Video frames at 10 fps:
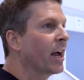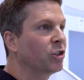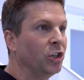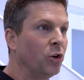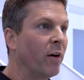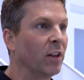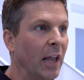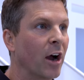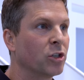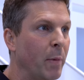they actually do have a
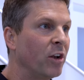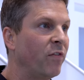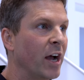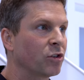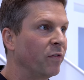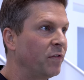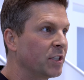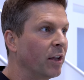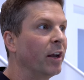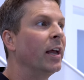large manufacturing
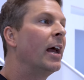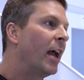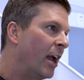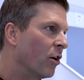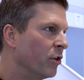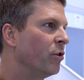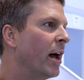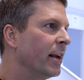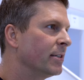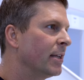facility here in the
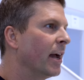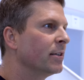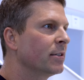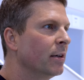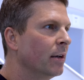United States.